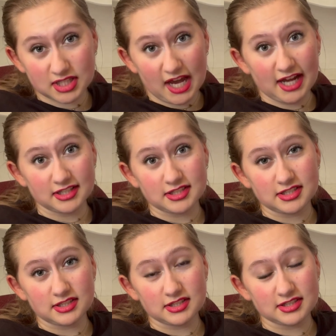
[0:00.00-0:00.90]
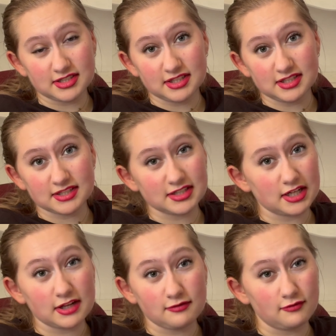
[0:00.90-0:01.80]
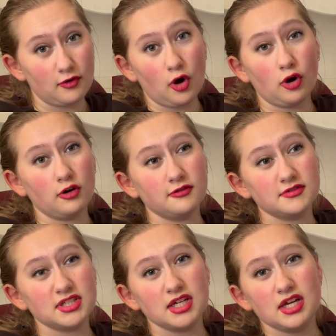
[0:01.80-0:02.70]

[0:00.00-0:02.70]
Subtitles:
last season involved,